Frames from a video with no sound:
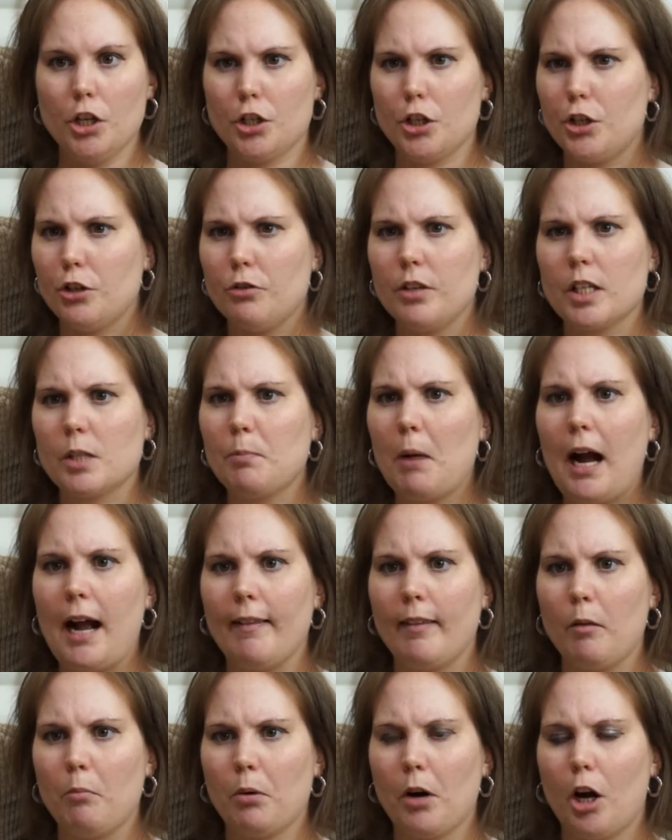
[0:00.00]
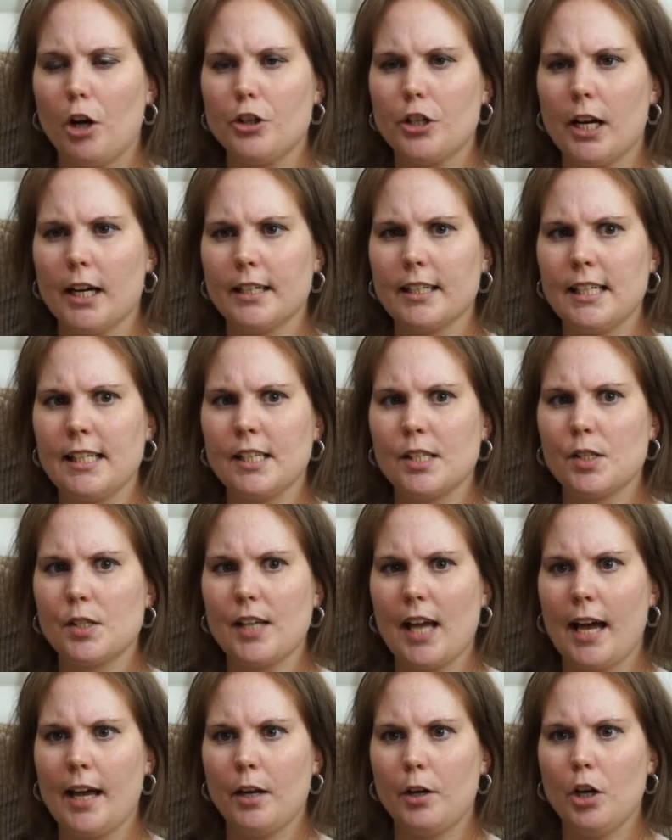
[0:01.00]
to do this pilot project.
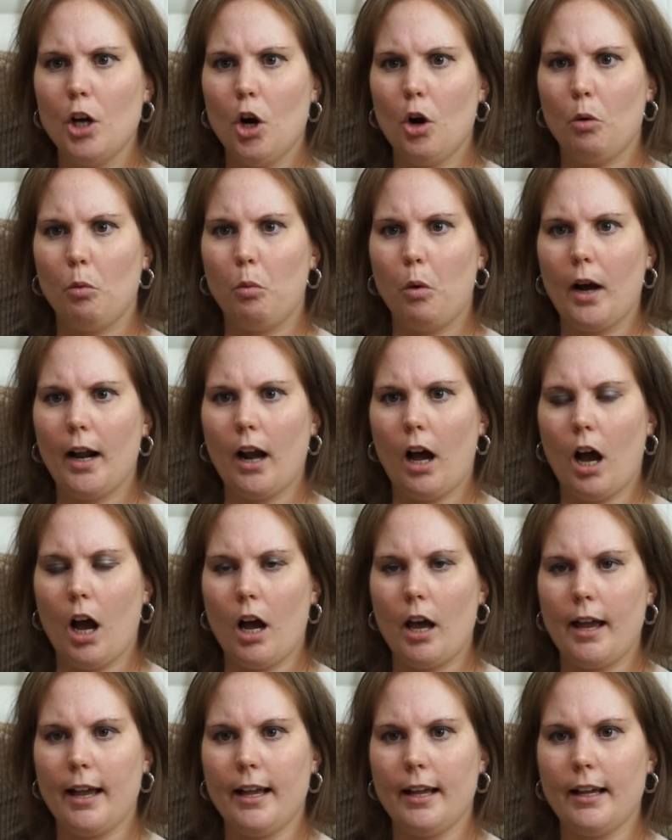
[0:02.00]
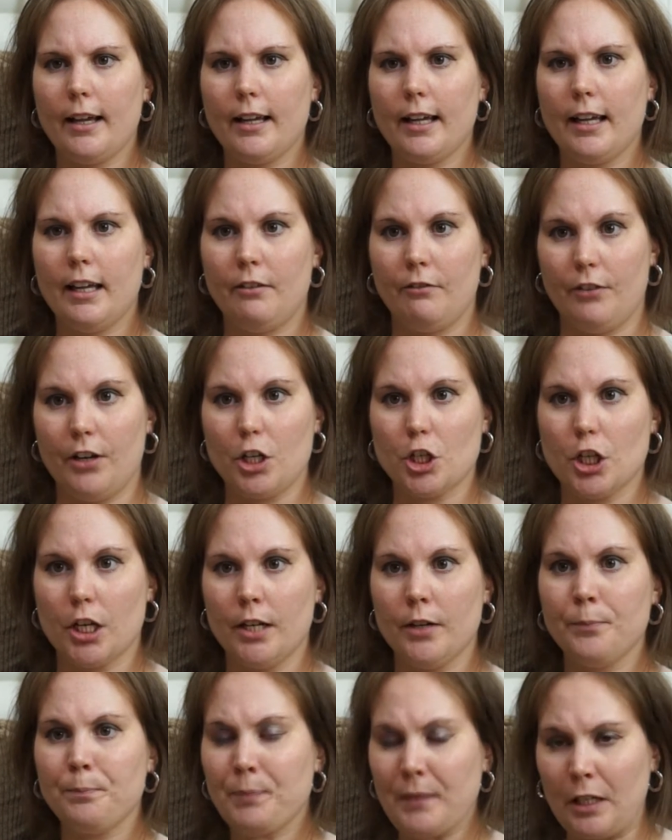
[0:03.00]
Instead, what I
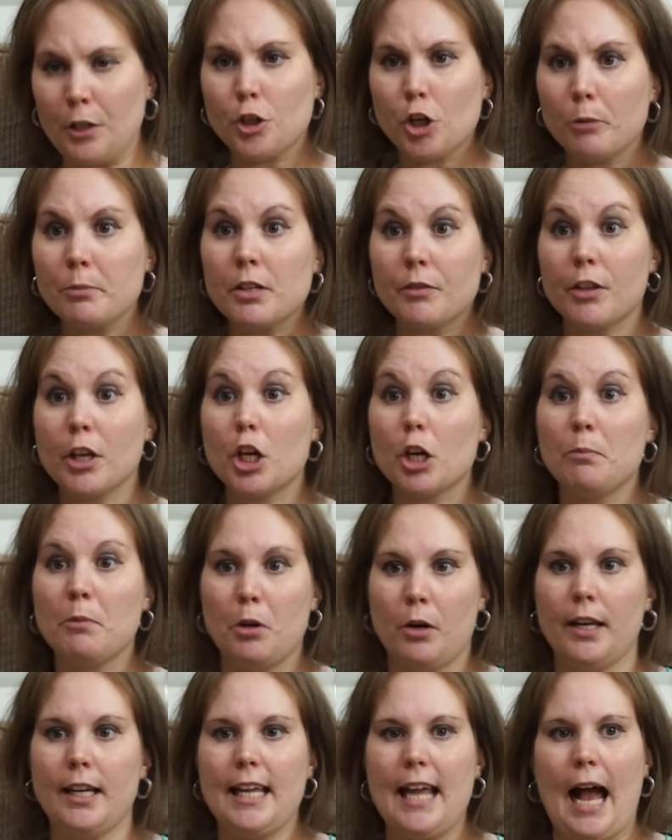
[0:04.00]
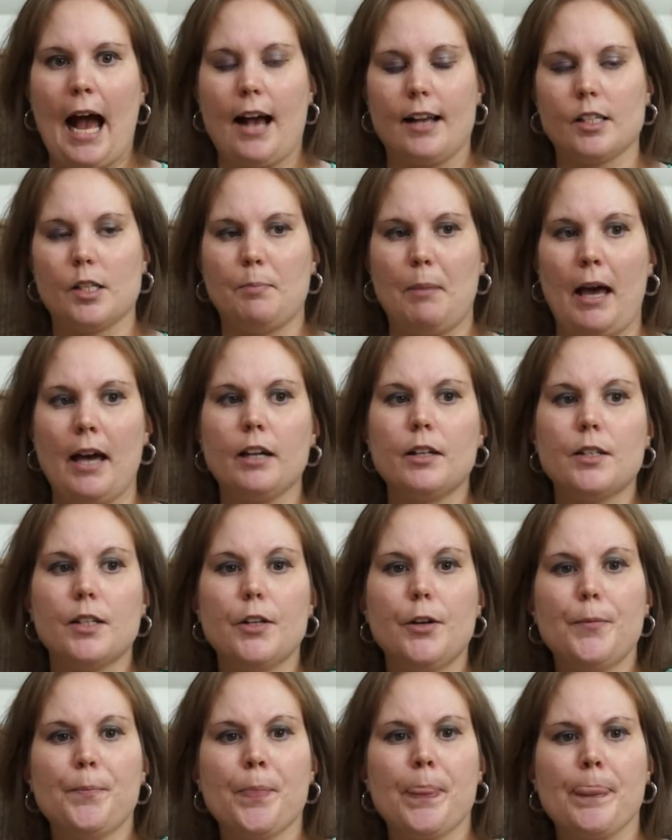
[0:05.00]
envision in terms of the community aspect
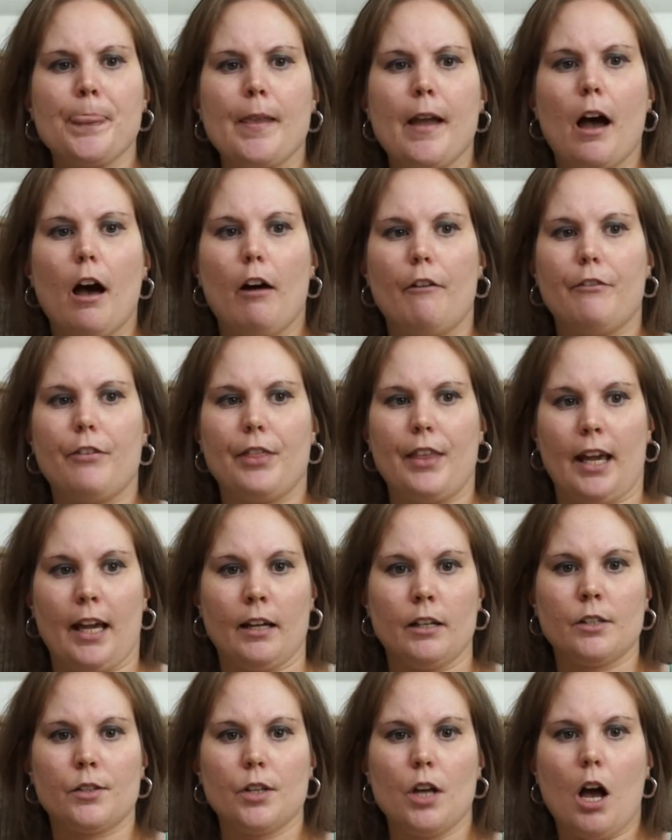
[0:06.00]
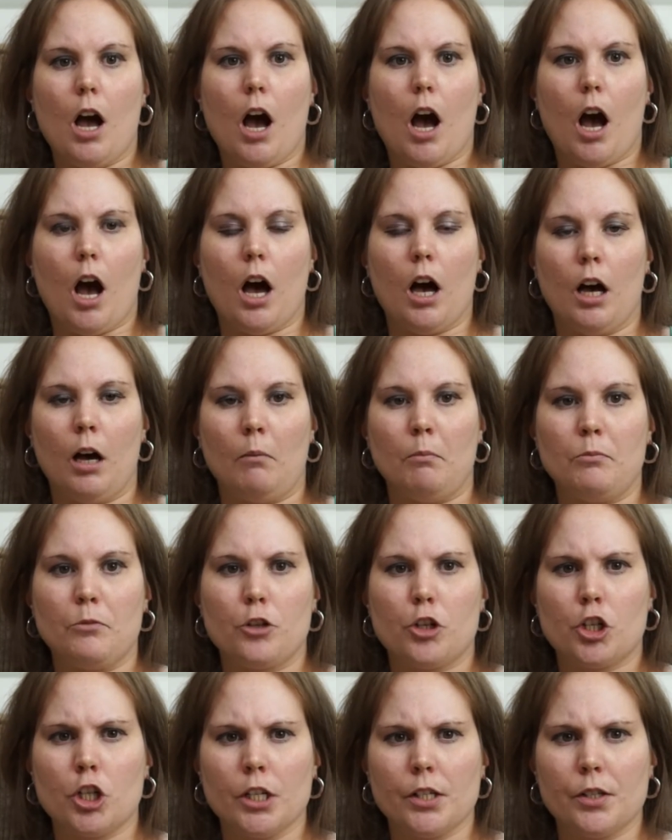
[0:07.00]
of things,
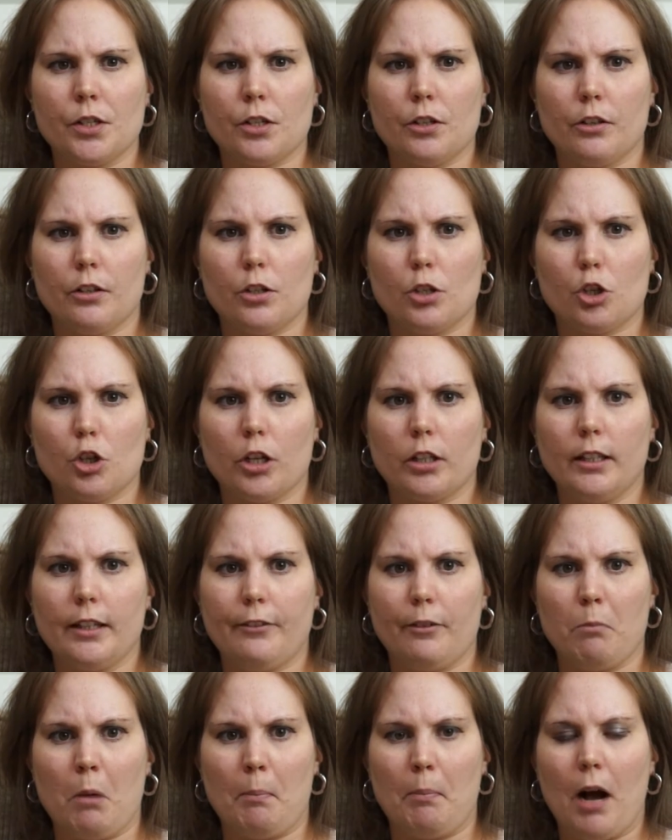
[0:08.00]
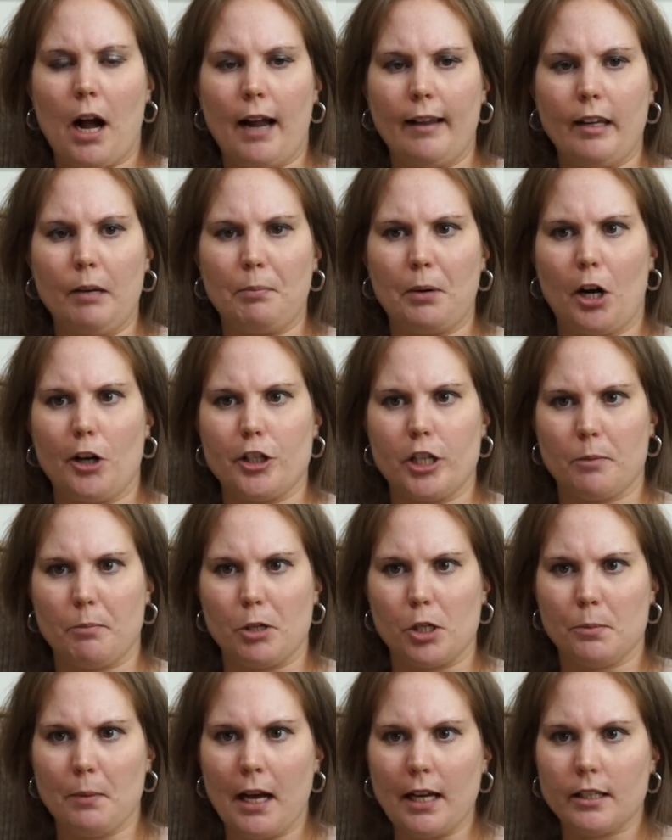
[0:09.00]
just strictly from a pilot project
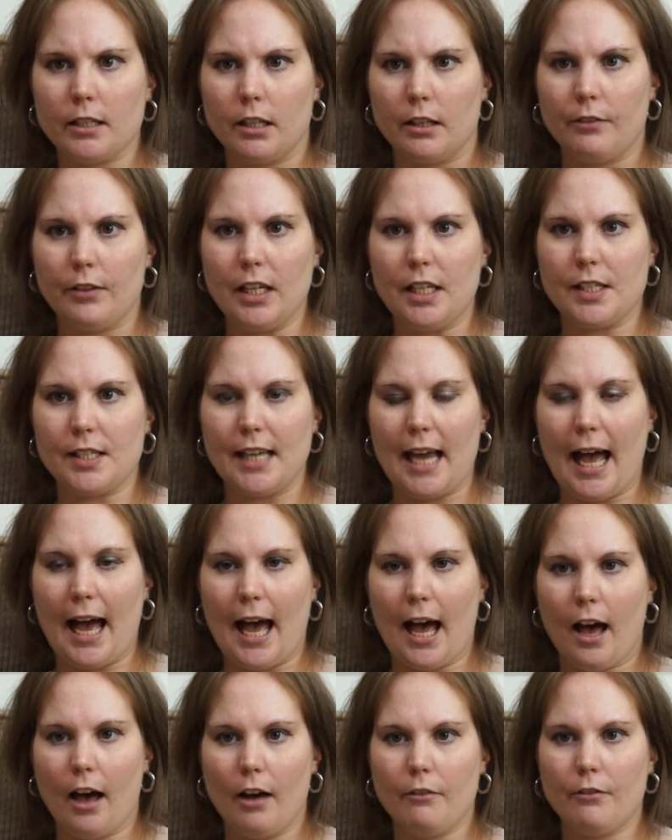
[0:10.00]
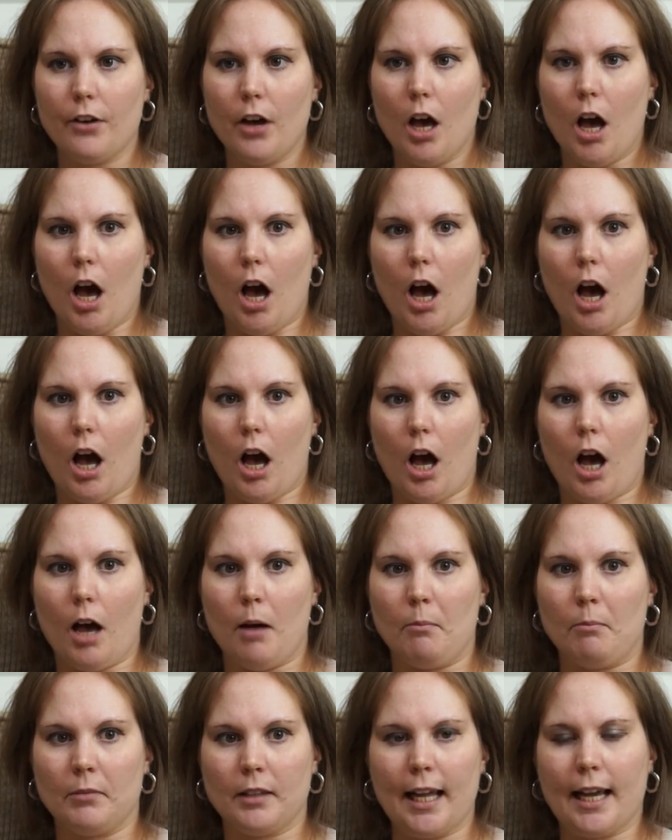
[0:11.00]
perspective, is to have,
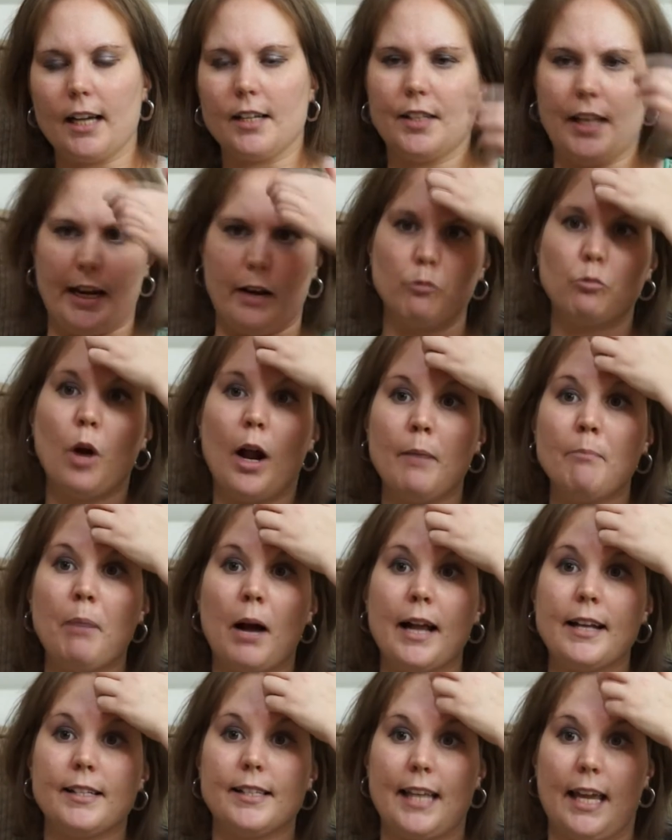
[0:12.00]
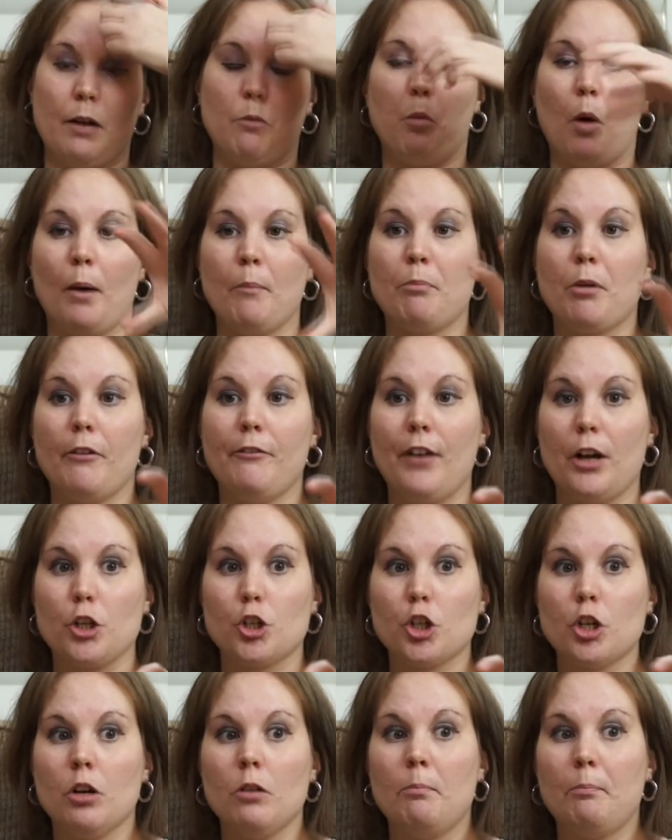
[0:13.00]
like I said, it run by, say, one
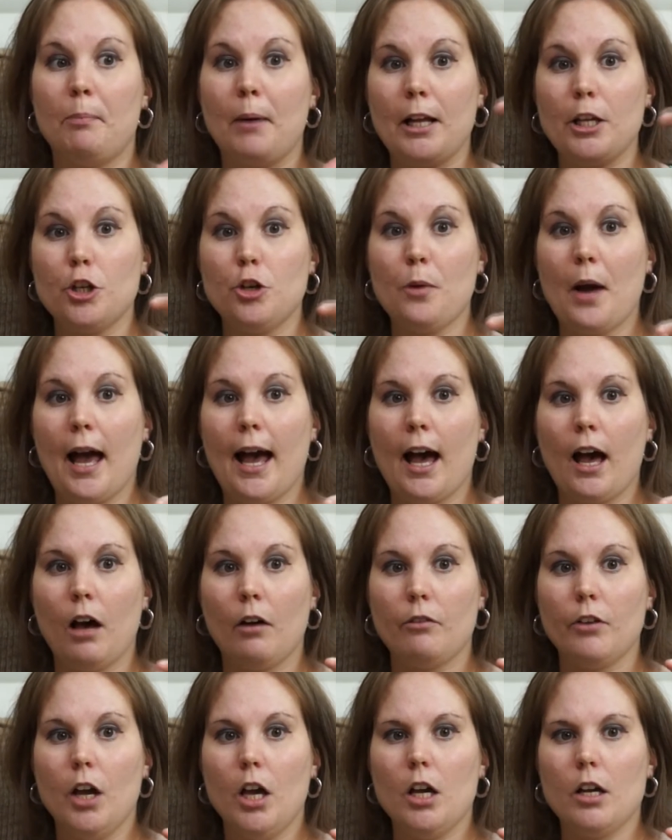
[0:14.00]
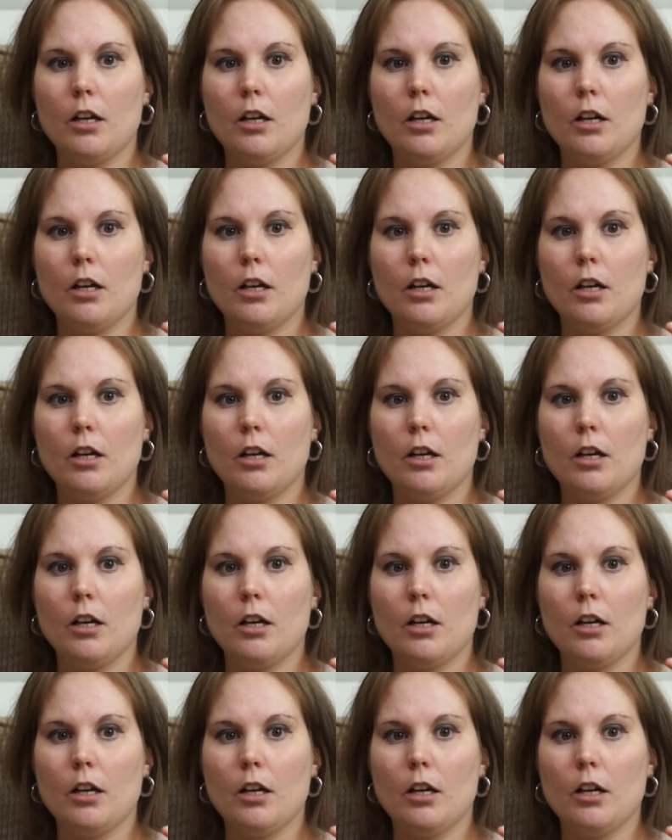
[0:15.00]
professional, but you have